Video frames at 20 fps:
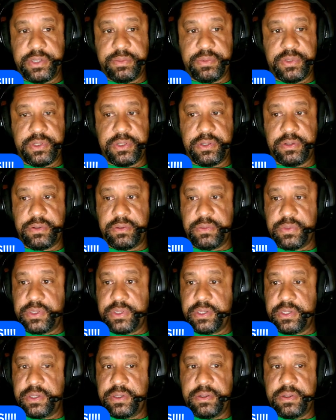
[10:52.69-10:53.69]
big surprise,
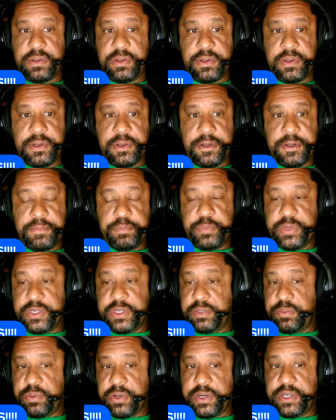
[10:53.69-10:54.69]
but I'm going to open it up for
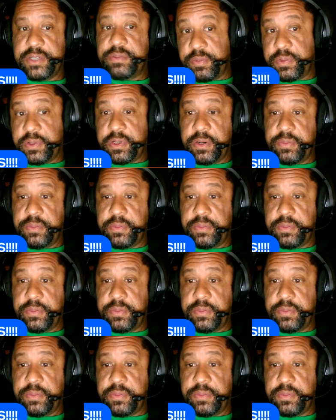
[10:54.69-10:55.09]
y'all to see.